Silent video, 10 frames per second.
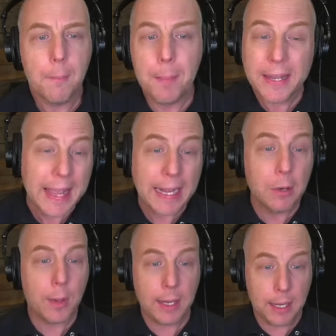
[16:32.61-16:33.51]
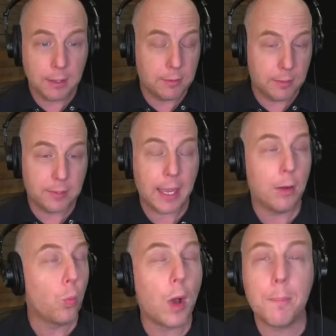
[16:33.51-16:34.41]
But then he went in to say,
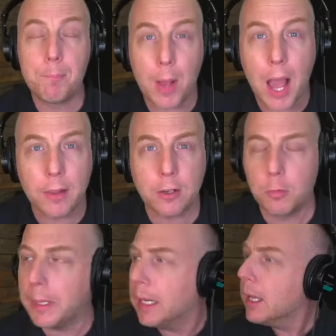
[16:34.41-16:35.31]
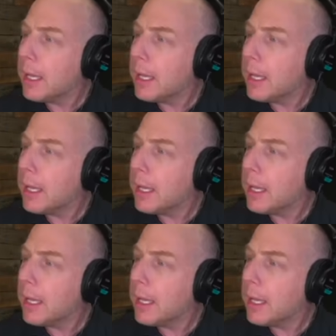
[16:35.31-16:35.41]
what bothers me?